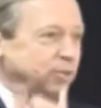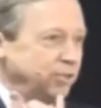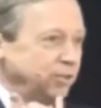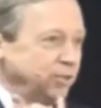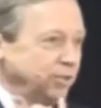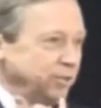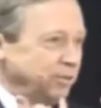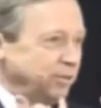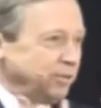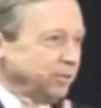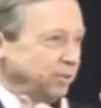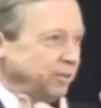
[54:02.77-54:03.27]
up
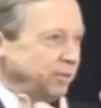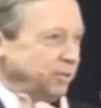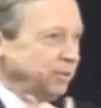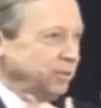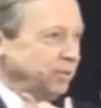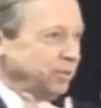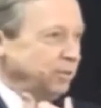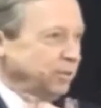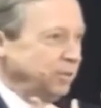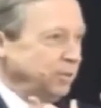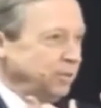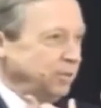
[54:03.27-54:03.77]
into your
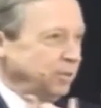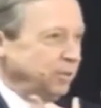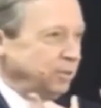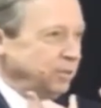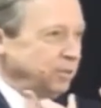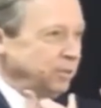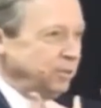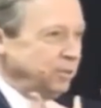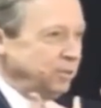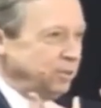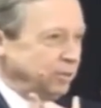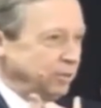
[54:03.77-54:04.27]

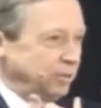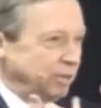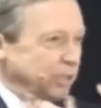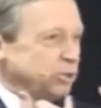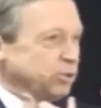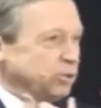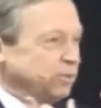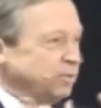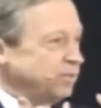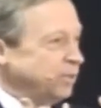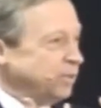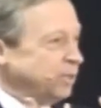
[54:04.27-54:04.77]

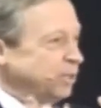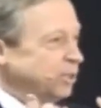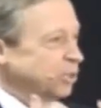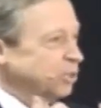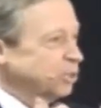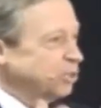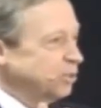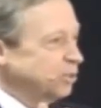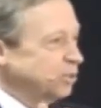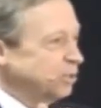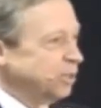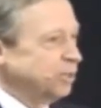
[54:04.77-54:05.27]

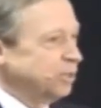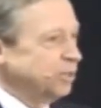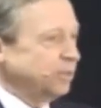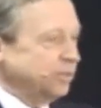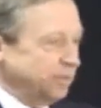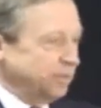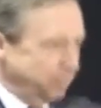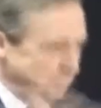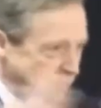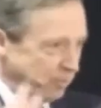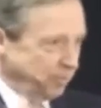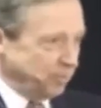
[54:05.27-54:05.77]
nasopharynx and
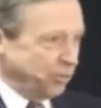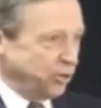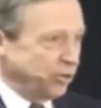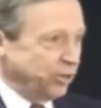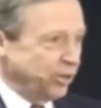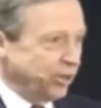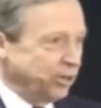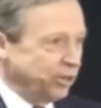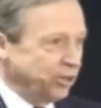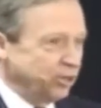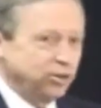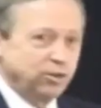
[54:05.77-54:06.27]
then from
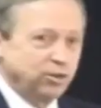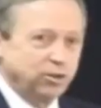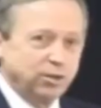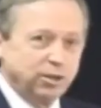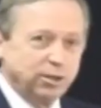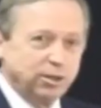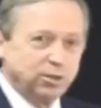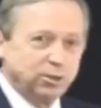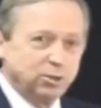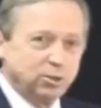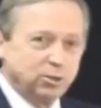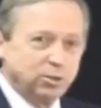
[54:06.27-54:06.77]
there down into
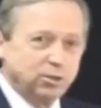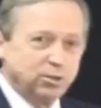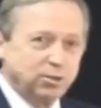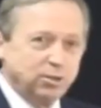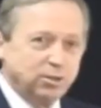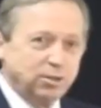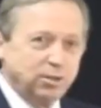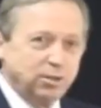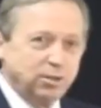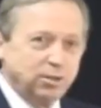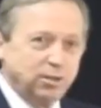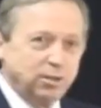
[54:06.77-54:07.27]
your lungs.
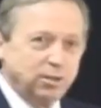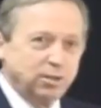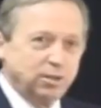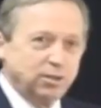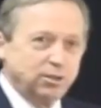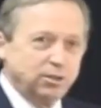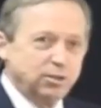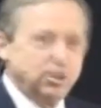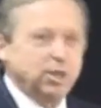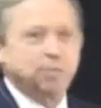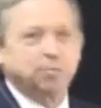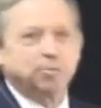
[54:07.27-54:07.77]

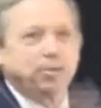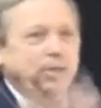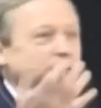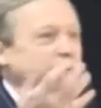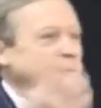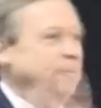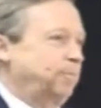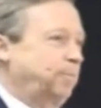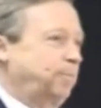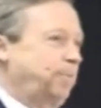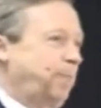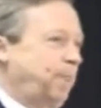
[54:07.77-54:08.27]
Same
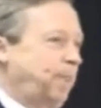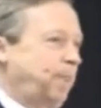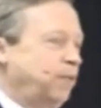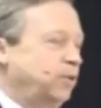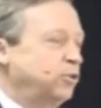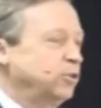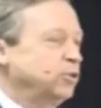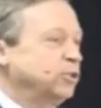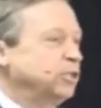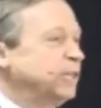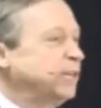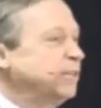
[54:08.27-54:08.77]
thing.
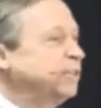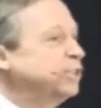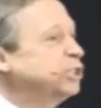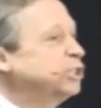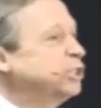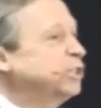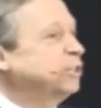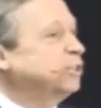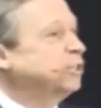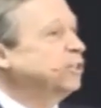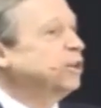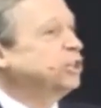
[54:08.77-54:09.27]
Turns out
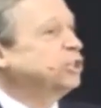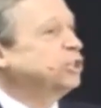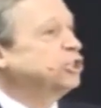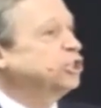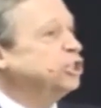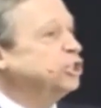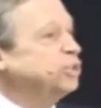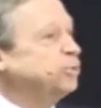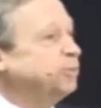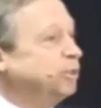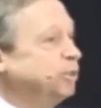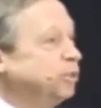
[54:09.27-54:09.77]
this
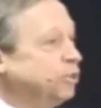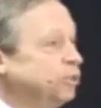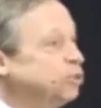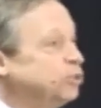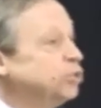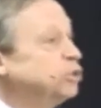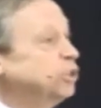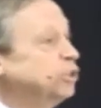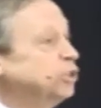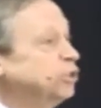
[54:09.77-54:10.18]
technology has been